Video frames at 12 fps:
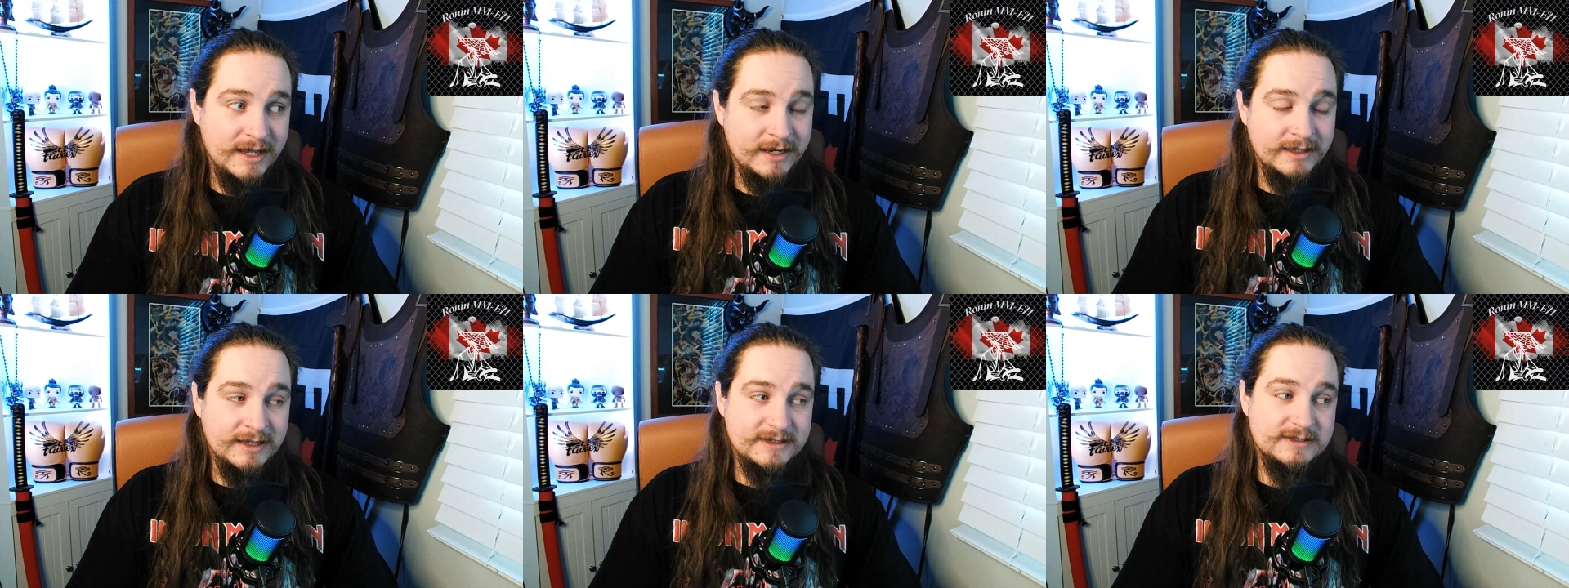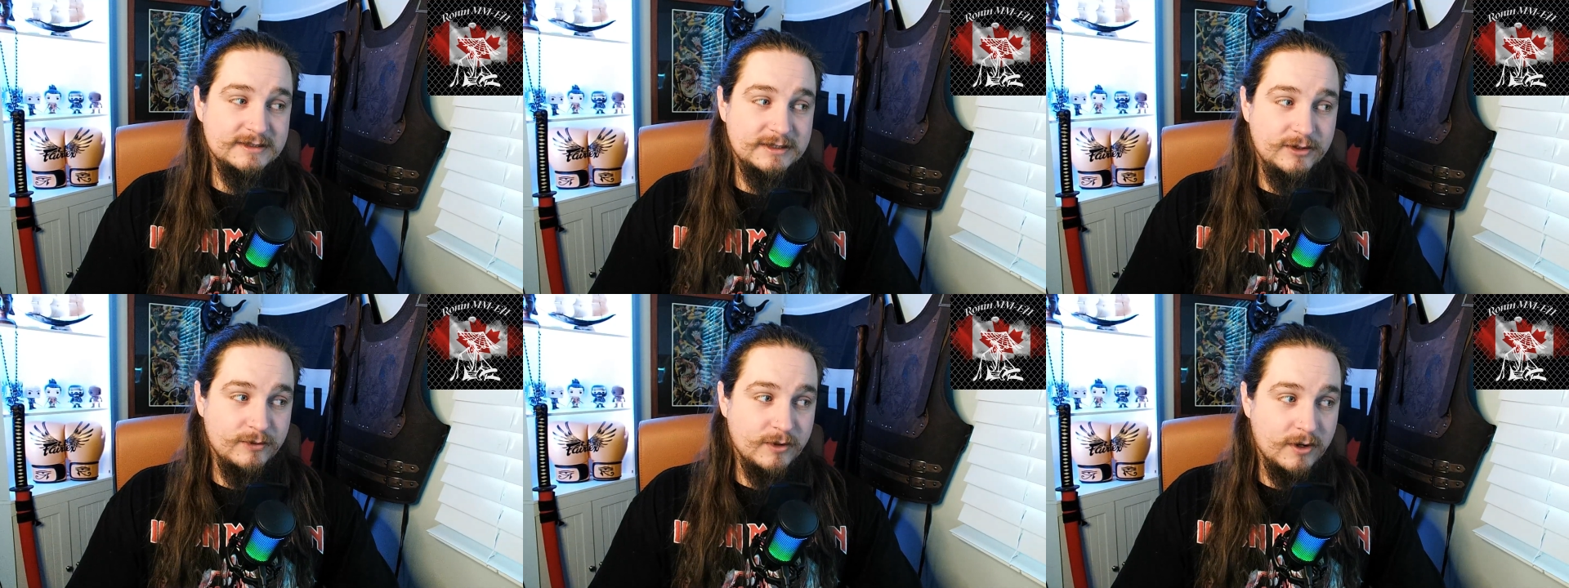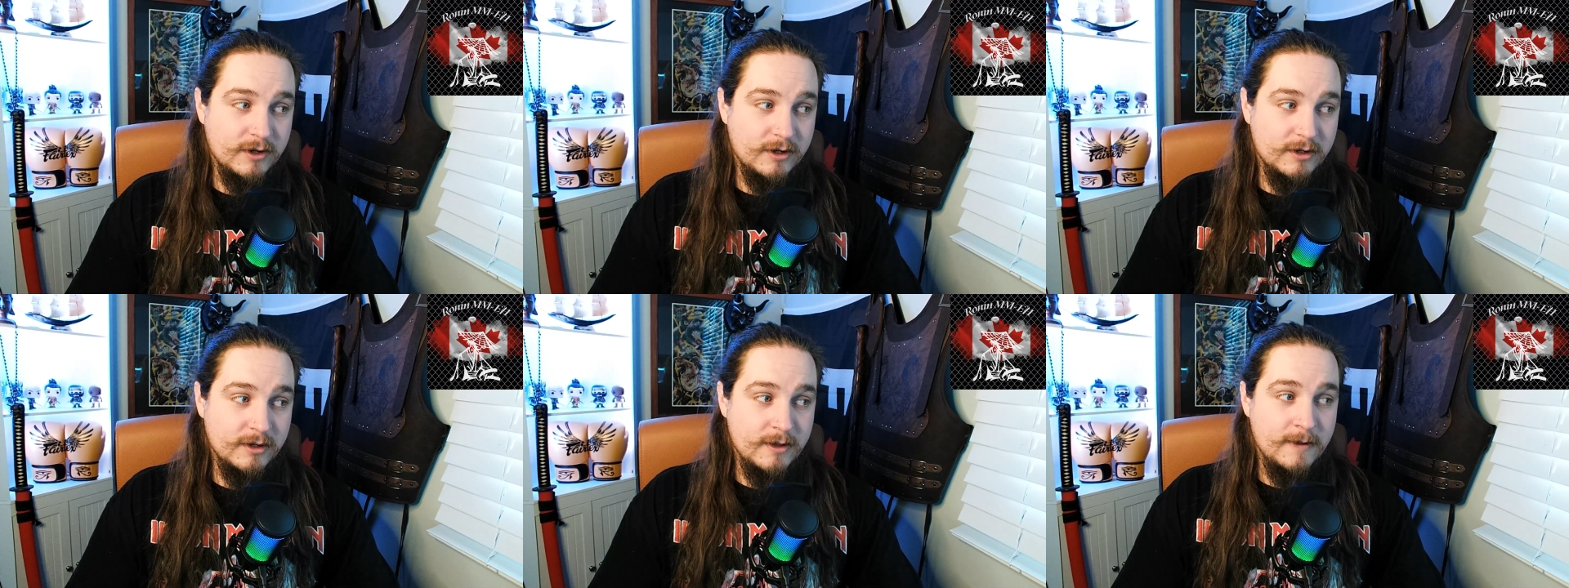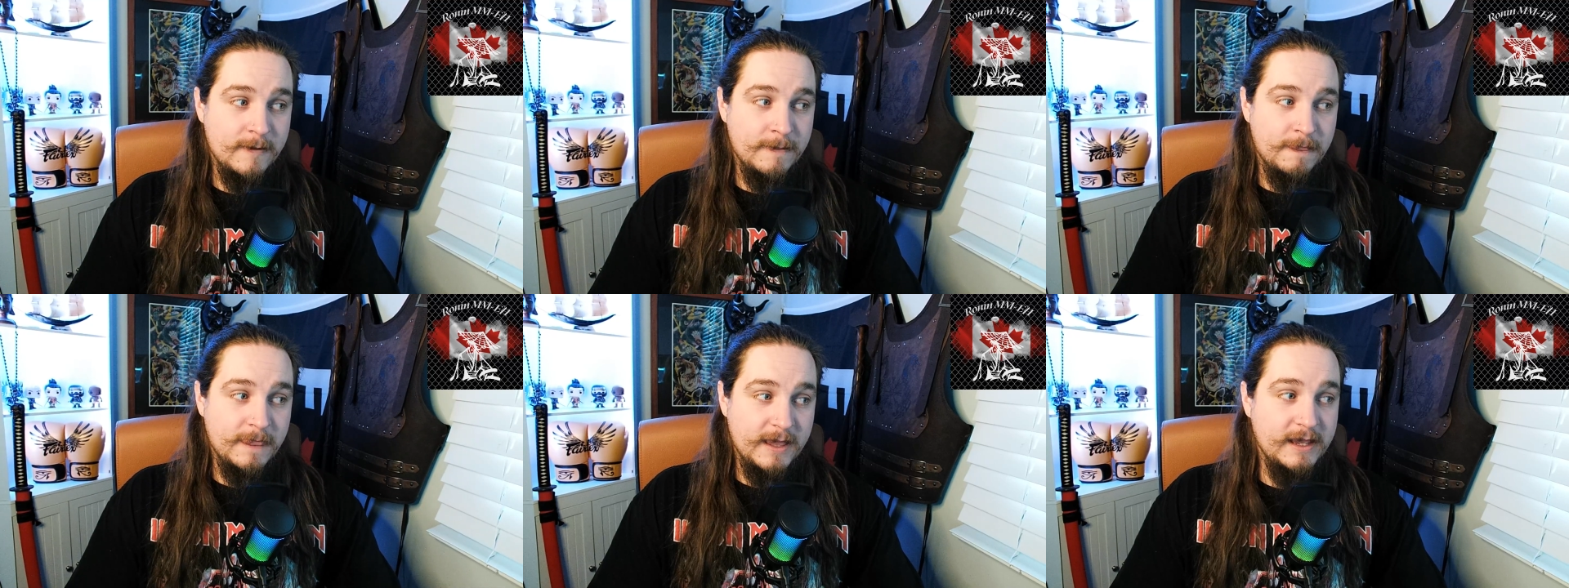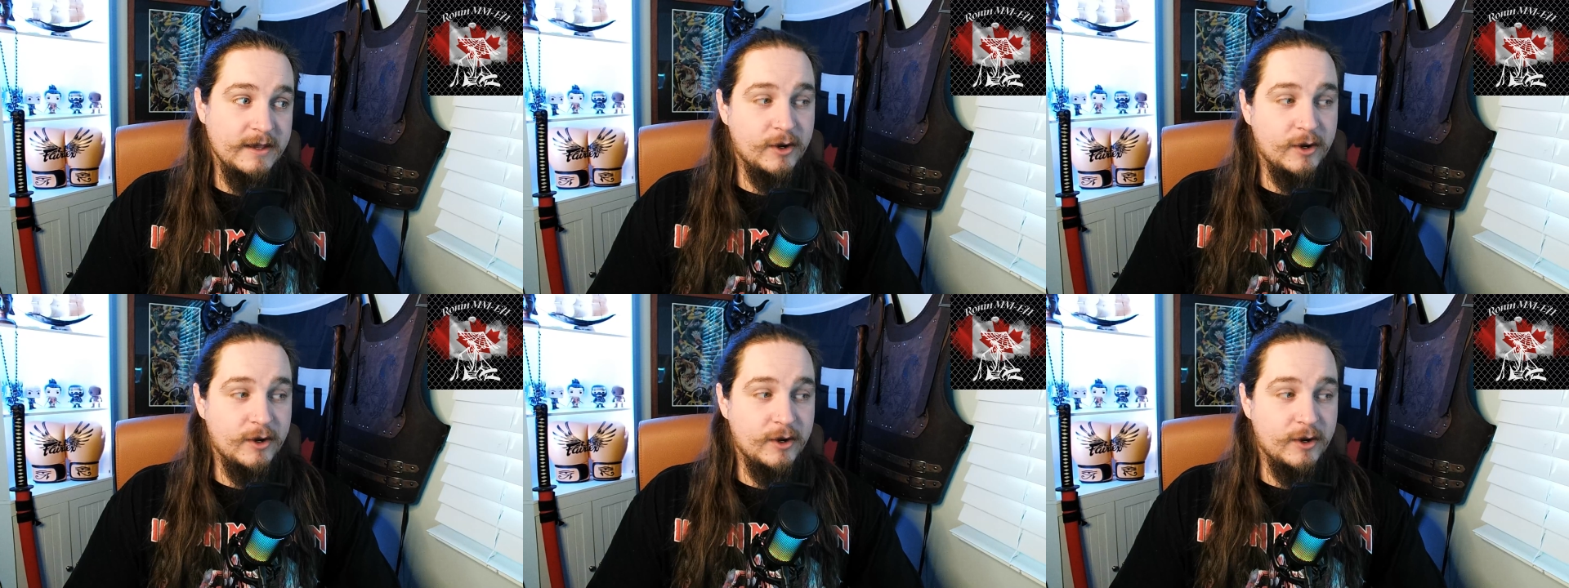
And unless you are a